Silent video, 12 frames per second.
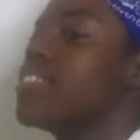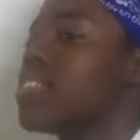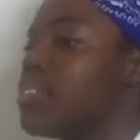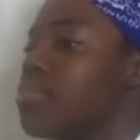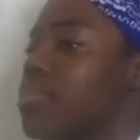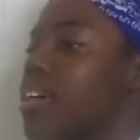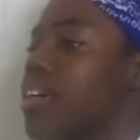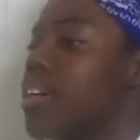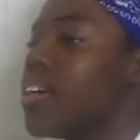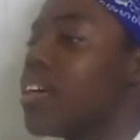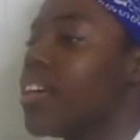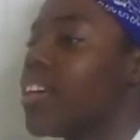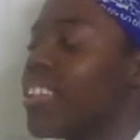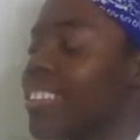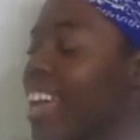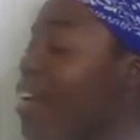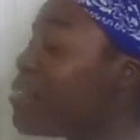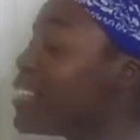them
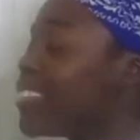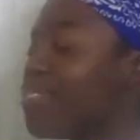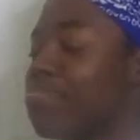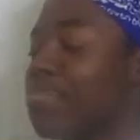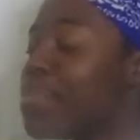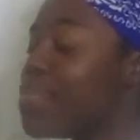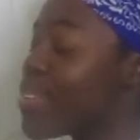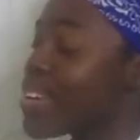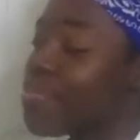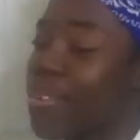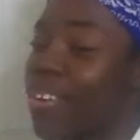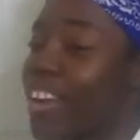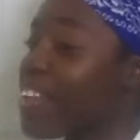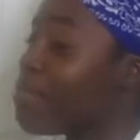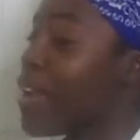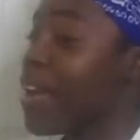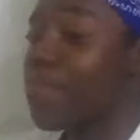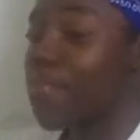that was a memory, bro. That's
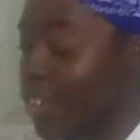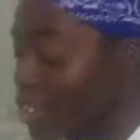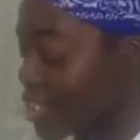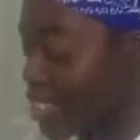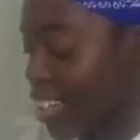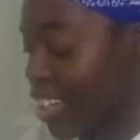when I first